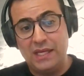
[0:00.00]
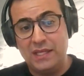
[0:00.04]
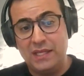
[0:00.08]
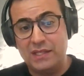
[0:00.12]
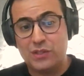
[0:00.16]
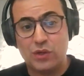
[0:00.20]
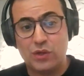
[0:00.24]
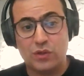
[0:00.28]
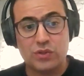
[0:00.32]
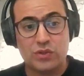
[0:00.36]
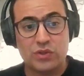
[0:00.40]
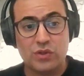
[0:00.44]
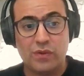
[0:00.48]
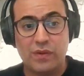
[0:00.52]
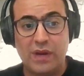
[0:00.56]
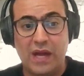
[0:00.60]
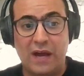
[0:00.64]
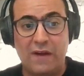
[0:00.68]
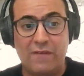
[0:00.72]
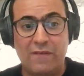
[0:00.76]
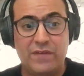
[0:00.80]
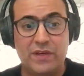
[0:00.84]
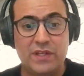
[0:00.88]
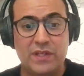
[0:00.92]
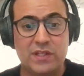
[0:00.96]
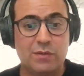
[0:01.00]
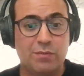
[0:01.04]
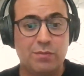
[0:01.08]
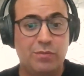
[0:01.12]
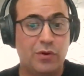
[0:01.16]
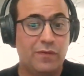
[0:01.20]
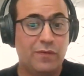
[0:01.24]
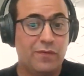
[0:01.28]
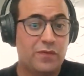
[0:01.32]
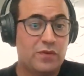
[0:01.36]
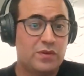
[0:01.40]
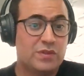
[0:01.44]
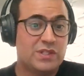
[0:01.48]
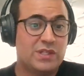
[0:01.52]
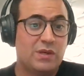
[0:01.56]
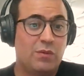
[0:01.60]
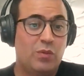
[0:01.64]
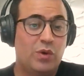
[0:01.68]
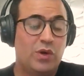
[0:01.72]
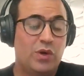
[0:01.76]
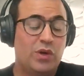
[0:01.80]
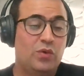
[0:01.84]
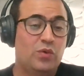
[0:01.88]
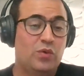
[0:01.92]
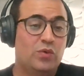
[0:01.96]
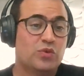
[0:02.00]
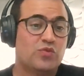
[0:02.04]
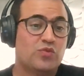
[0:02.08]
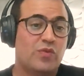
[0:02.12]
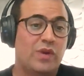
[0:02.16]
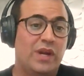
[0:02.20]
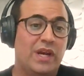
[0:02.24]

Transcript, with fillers: and it's also not feasible for someone who's